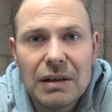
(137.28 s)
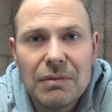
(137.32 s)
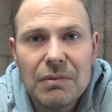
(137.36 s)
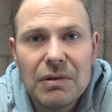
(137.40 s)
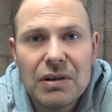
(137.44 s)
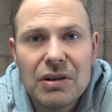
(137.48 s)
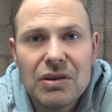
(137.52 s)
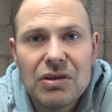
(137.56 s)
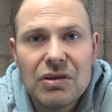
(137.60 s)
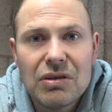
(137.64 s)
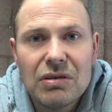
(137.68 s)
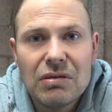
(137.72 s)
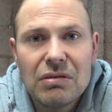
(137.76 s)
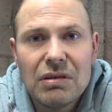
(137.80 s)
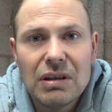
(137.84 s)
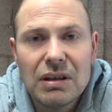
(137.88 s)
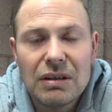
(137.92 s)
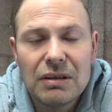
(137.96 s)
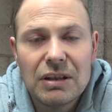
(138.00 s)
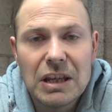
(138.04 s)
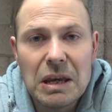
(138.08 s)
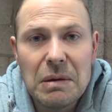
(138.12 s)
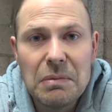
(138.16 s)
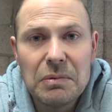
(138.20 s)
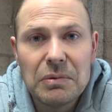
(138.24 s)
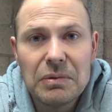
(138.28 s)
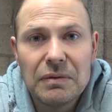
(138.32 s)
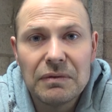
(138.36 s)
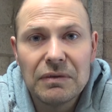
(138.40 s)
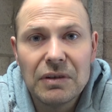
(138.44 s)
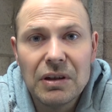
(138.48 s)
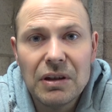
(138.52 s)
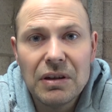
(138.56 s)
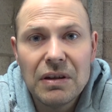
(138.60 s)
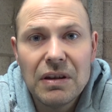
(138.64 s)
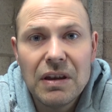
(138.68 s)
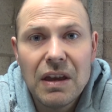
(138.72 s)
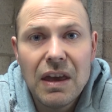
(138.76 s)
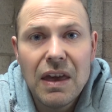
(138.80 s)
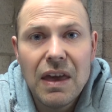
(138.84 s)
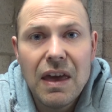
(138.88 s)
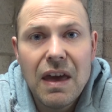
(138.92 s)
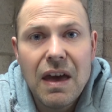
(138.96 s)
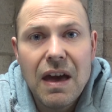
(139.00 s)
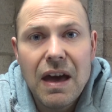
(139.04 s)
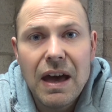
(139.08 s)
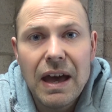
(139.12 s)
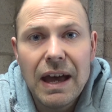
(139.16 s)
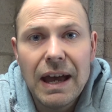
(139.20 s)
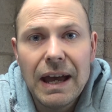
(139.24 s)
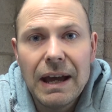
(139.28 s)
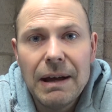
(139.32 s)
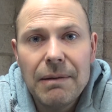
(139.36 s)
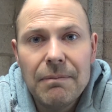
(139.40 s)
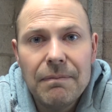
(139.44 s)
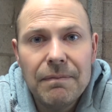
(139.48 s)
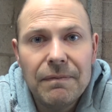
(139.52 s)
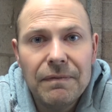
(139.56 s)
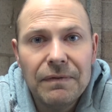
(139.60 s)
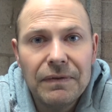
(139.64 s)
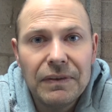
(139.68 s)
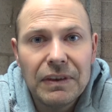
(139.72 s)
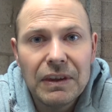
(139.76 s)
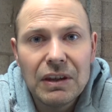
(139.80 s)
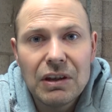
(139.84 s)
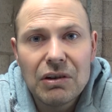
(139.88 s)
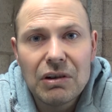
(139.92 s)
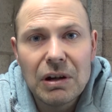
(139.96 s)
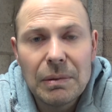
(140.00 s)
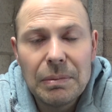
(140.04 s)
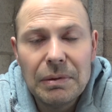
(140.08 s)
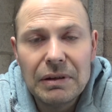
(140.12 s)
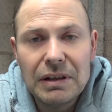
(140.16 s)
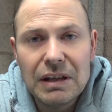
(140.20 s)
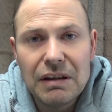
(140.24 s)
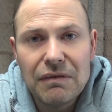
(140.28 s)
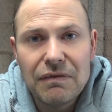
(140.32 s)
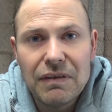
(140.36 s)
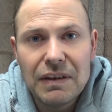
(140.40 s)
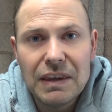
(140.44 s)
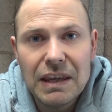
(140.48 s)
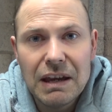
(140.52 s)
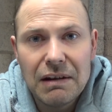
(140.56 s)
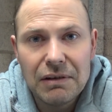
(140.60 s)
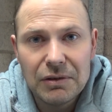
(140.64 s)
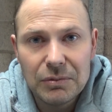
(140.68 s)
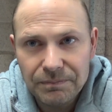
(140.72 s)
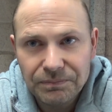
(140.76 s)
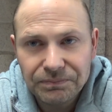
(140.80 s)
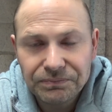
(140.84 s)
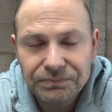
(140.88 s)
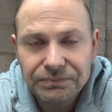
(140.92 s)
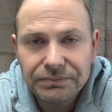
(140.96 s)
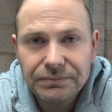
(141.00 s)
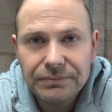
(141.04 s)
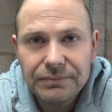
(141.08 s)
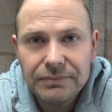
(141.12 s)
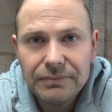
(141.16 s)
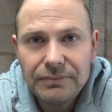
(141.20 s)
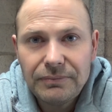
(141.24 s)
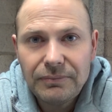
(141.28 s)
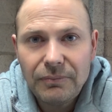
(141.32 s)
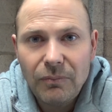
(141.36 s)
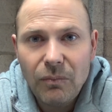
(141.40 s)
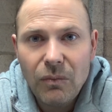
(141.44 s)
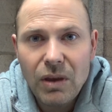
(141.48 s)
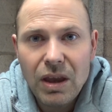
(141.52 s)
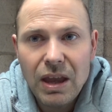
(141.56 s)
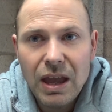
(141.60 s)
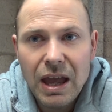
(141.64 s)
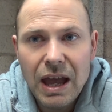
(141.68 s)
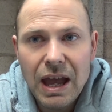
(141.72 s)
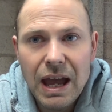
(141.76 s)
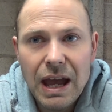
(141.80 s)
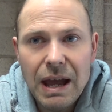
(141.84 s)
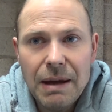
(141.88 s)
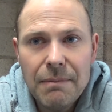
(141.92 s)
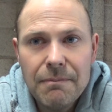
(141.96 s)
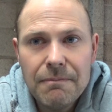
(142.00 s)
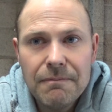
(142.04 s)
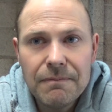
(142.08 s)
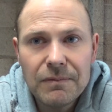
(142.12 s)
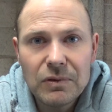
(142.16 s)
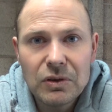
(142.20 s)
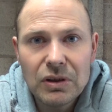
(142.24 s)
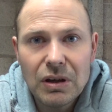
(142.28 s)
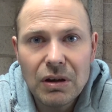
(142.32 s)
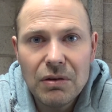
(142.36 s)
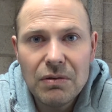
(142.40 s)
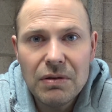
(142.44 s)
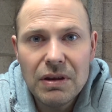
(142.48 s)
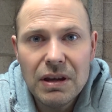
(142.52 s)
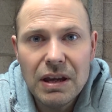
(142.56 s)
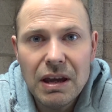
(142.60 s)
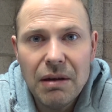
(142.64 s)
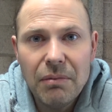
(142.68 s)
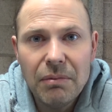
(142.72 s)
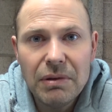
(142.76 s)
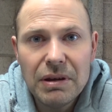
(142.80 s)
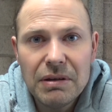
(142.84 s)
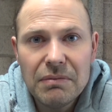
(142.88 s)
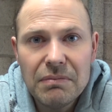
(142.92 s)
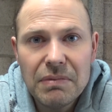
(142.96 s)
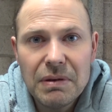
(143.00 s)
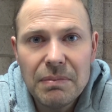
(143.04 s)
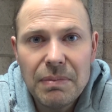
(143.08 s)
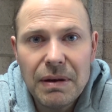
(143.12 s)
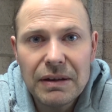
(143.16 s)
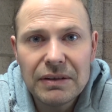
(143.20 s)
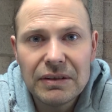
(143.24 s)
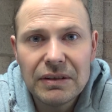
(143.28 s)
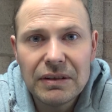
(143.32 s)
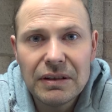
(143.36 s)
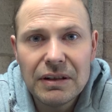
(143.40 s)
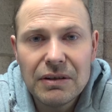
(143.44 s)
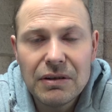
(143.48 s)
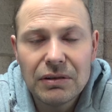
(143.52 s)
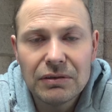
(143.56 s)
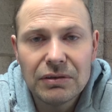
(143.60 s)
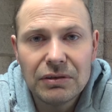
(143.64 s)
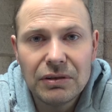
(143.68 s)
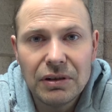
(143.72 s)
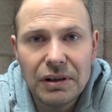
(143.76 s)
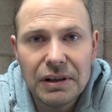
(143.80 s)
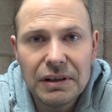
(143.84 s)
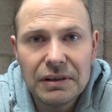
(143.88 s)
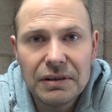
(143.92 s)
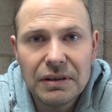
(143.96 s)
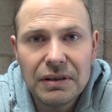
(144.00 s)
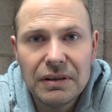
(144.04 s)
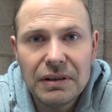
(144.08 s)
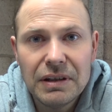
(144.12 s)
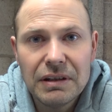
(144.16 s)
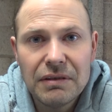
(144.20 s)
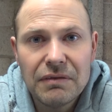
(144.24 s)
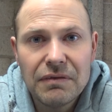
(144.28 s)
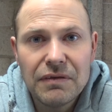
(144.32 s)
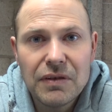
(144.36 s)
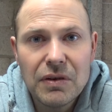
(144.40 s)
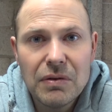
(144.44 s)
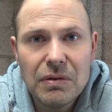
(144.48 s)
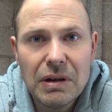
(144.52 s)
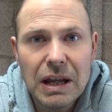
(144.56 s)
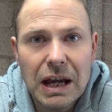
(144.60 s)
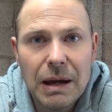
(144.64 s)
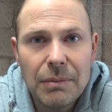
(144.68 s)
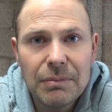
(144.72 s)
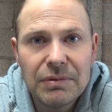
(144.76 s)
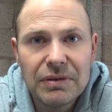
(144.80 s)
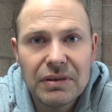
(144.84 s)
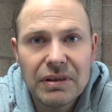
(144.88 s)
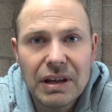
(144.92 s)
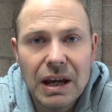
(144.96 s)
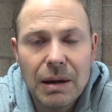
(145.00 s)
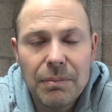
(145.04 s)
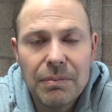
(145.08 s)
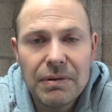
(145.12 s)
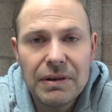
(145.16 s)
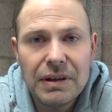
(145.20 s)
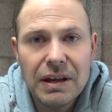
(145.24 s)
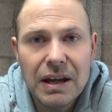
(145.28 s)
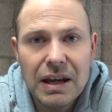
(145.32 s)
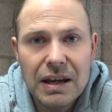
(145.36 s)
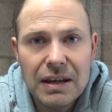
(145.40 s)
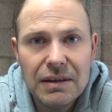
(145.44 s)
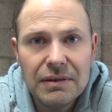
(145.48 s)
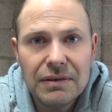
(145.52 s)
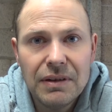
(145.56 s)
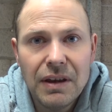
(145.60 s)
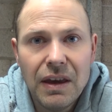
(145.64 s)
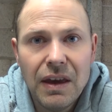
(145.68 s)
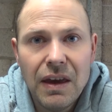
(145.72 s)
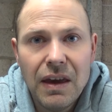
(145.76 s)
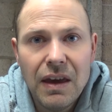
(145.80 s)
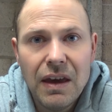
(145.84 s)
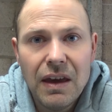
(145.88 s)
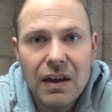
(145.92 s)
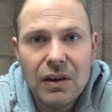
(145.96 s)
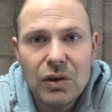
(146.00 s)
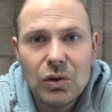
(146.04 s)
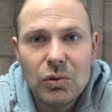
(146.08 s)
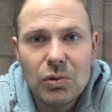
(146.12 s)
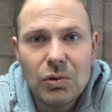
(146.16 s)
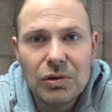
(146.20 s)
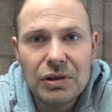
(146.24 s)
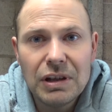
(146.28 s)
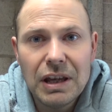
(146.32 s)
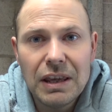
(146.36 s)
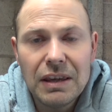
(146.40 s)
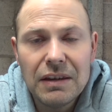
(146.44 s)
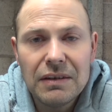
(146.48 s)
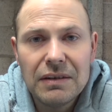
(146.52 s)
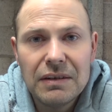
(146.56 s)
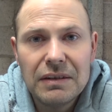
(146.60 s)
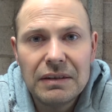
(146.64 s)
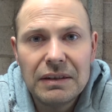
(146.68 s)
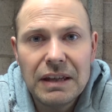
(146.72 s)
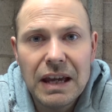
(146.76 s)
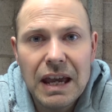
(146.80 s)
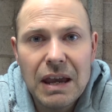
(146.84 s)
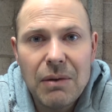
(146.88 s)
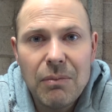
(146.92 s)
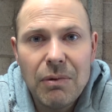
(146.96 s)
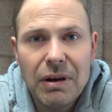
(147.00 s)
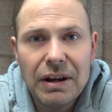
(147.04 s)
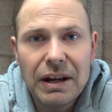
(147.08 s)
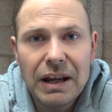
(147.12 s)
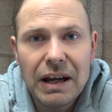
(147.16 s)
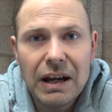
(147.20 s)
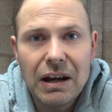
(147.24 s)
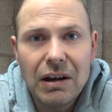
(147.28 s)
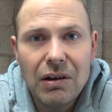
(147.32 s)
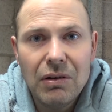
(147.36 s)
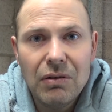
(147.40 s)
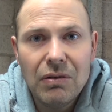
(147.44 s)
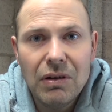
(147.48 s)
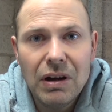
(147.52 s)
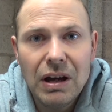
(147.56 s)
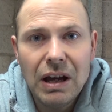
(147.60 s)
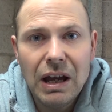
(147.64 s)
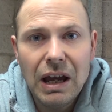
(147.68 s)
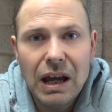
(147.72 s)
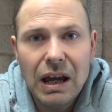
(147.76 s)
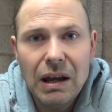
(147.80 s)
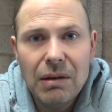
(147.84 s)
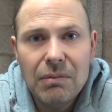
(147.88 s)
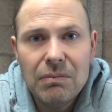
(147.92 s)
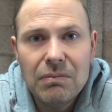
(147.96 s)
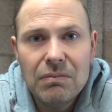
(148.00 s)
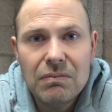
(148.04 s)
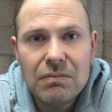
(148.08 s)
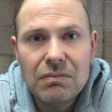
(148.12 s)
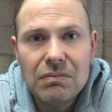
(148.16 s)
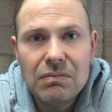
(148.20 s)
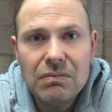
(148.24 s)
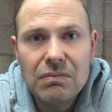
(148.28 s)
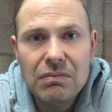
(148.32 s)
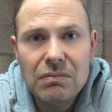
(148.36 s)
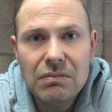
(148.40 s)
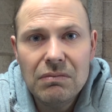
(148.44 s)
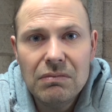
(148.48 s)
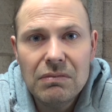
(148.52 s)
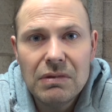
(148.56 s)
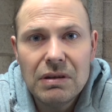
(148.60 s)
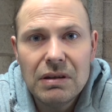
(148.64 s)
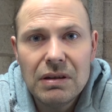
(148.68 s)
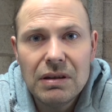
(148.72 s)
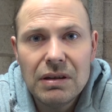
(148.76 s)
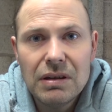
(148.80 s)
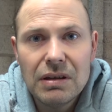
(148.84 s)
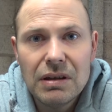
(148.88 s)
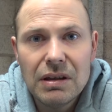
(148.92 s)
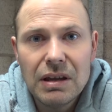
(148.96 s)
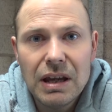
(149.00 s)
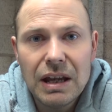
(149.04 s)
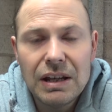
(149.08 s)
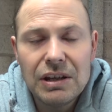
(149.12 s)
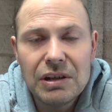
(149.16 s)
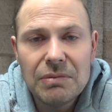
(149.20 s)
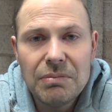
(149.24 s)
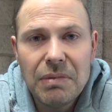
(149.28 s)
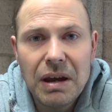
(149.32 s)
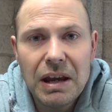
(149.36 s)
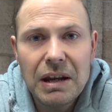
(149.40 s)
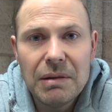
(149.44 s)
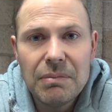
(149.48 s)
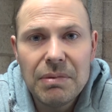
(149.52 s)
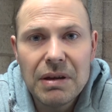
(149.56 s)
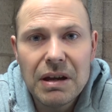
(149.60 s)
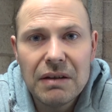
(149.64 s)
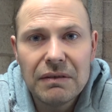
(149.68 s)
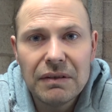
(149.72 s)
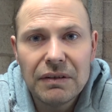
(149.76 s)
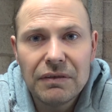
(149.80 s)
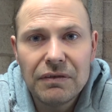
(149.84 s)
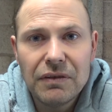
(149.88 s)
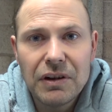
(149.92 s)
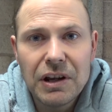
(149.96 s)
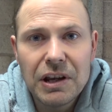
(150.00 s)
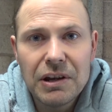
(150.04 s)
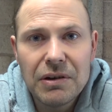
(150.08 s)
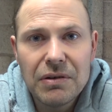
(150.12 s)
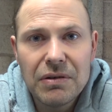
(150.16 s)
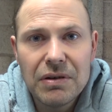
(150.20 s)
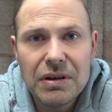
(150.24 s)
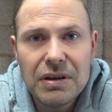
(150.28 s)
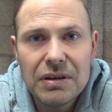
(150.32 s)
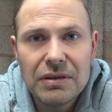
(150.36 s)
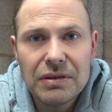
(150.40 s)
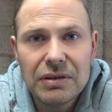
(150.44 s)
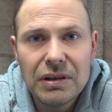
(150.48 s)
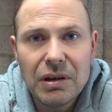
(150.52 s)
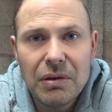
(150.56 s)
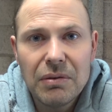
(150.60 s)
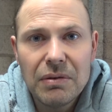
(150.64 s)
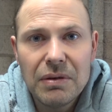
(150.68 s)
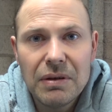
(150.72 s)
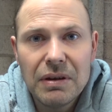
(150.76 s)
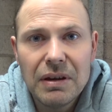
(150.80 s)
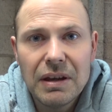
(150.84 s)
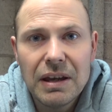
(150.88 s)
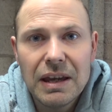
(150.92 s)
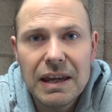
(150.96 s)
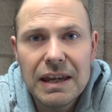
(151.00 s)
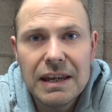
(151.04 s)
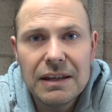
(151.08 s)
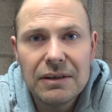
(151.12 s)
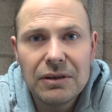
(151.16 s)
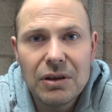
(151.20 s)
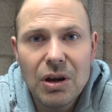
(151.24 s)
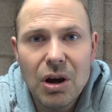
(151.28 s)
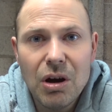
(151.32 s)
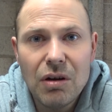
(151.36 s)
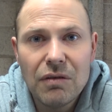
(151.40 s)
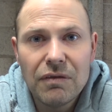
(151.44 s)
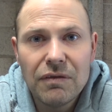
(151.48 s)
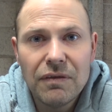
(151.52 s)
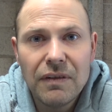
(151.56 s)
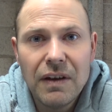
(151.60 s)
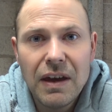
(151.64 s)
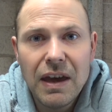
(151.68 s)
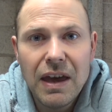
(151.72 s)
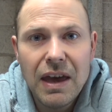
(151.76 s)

which it seems to have done. Gripper diff in there. So yeah, we basically got to Donington, did a few laps, happy days. Towards the end of the day, went out, engine made a bit of a funny noise, so eased off,